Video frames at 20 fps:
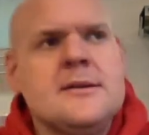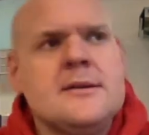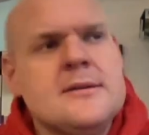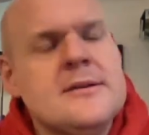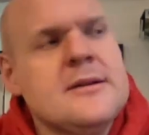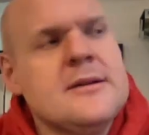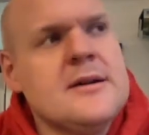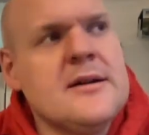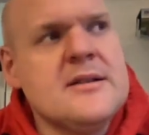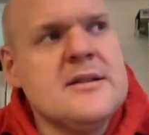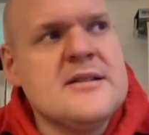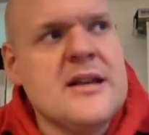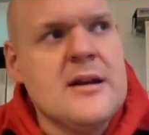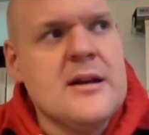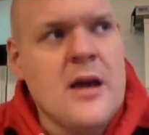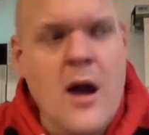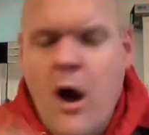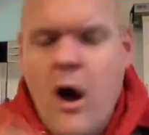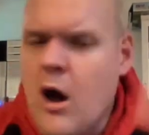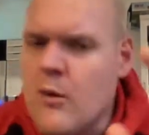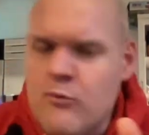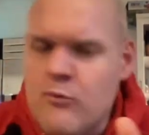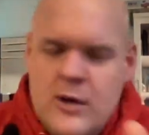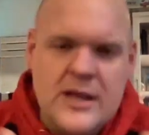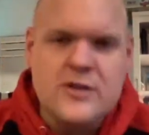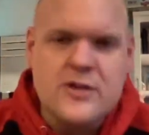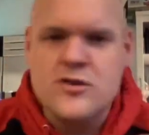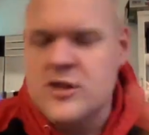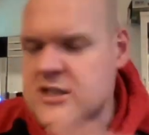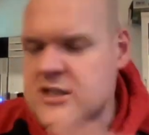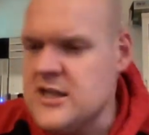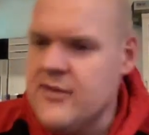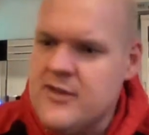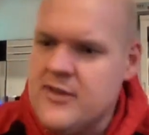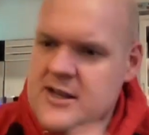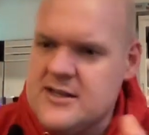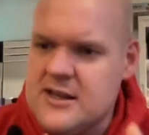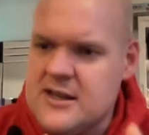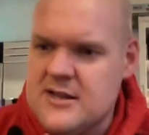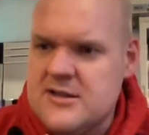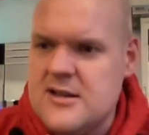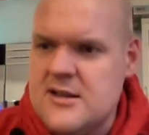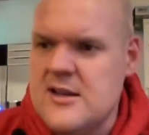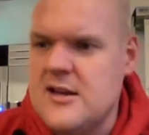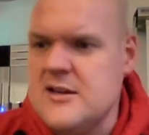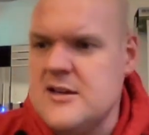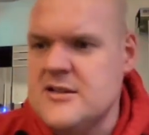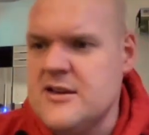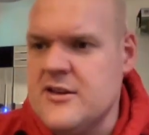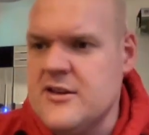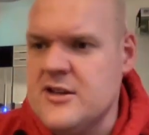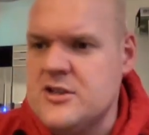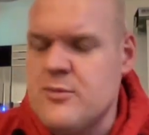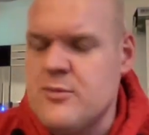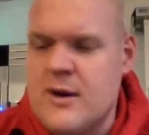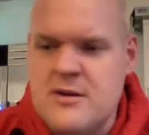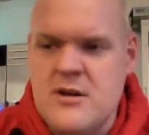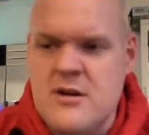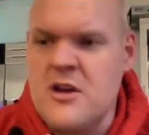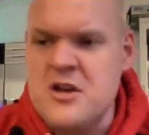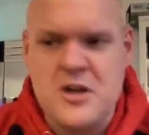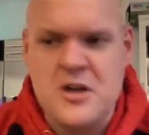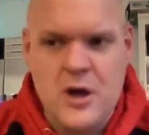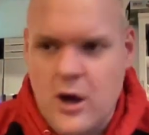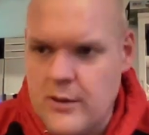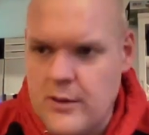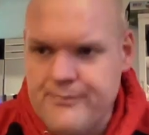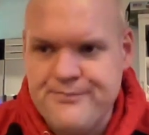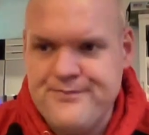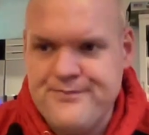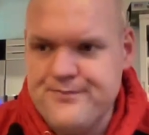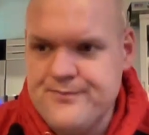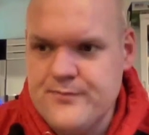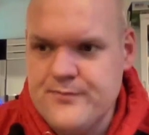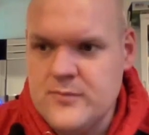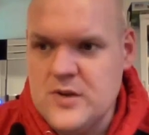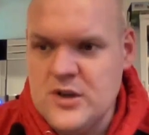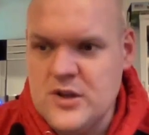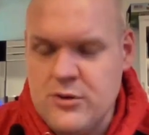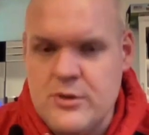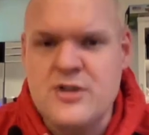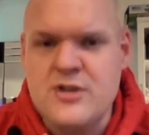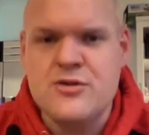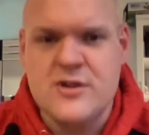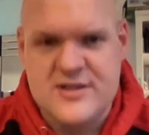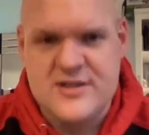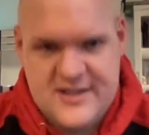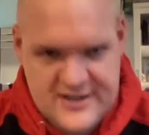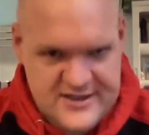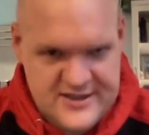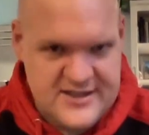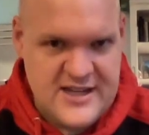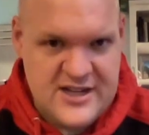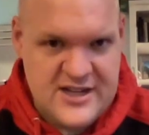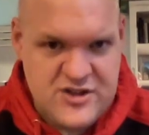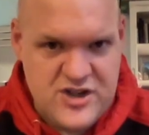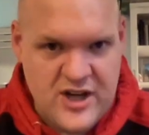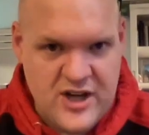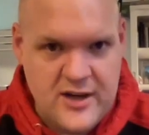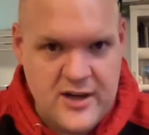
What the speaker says: And I said, like, oh, I'm really interested in this, this, this. And then she went, no, you're not. You're interested in teaching.